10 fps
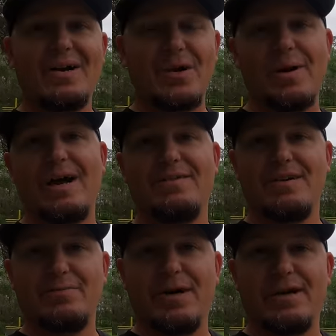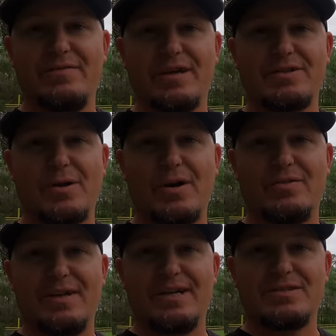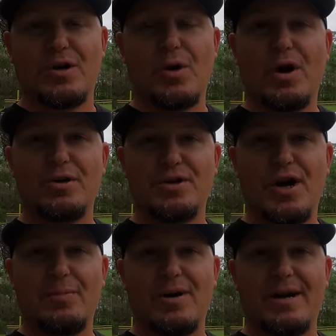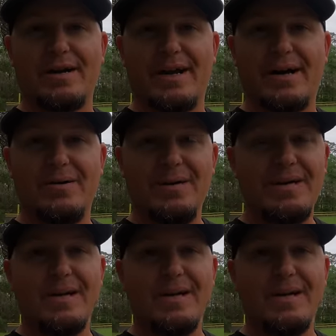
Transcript: don't have enough money to fix our RV, so our job right now